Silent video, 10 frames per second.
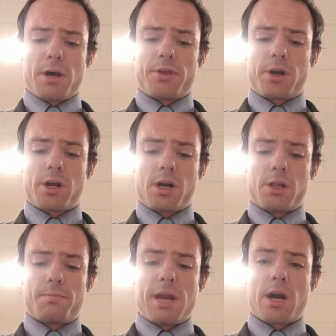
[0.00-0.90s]
mother
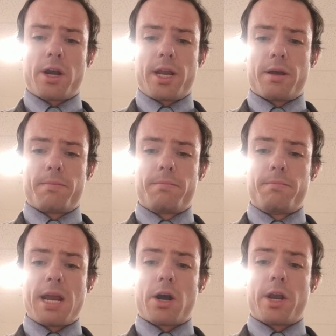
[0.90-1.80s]
called Mary,
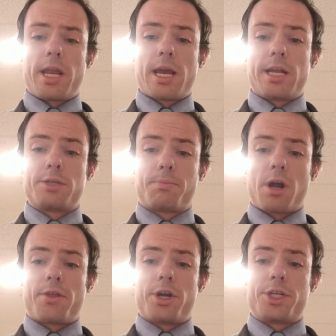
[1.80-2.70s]
and his
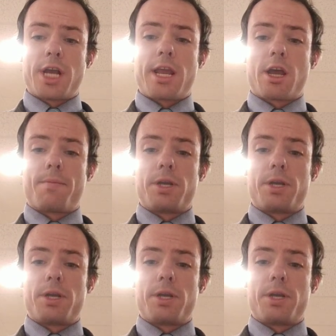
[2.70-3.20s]
brother Jacob,